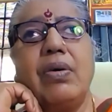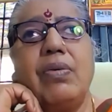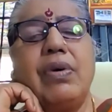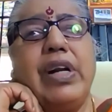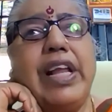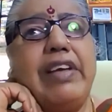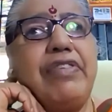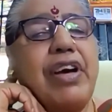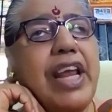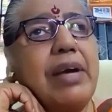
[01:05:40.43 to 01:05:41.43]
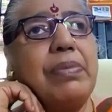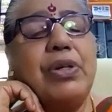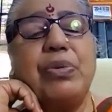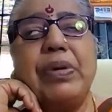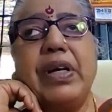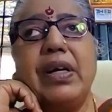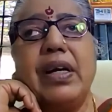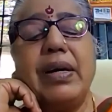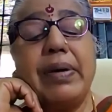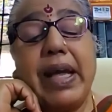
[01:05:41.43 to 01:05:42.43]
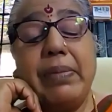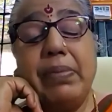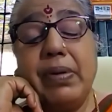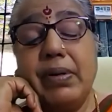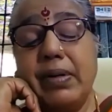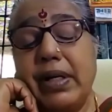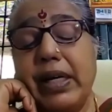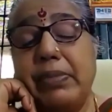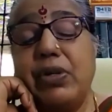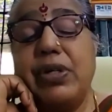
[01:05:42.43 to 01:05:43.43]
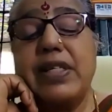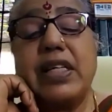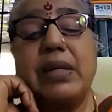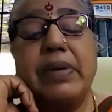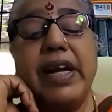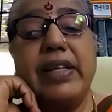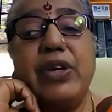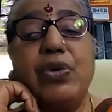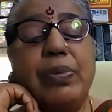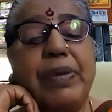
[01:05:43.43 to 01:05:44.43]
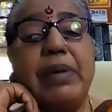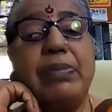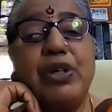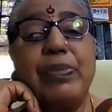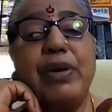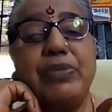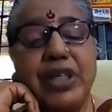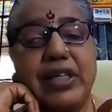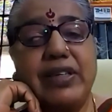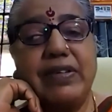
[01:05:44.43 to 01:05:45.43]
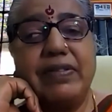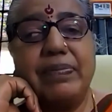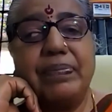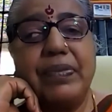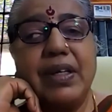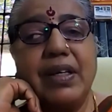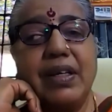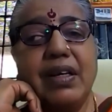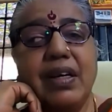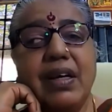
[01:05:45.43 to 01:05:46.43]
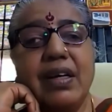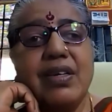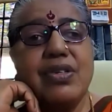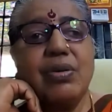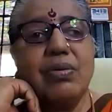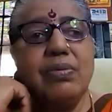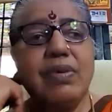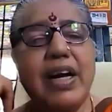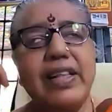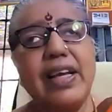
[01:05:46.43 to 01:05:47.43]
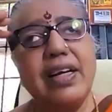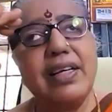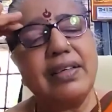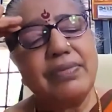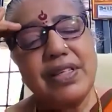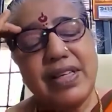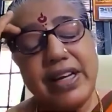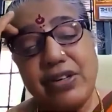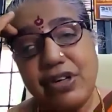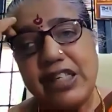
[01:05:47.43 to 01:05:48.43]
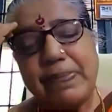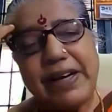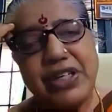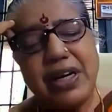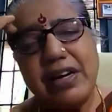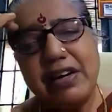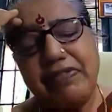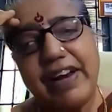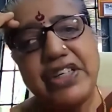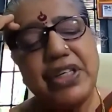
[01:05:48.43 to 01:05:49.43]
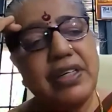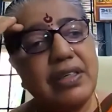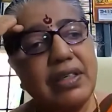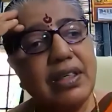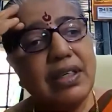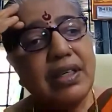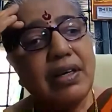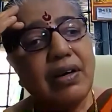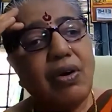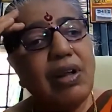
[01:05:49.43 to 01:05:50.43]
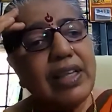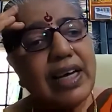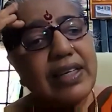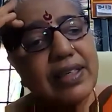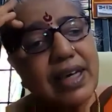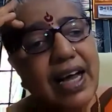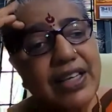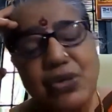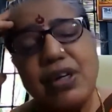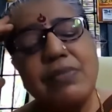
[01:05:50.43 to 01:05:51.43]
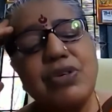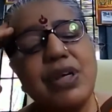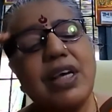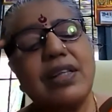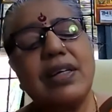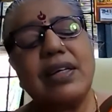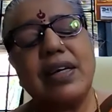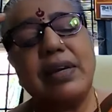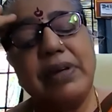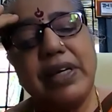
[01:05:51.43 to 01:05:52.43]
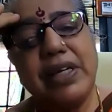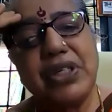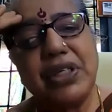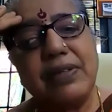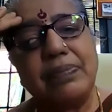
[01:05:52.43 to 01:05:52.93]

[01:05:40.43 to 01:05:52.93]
only if you are able to be able to discriminate, then you will be able to be objective. So, I think this introspection and reflection, all that has to come together in mediation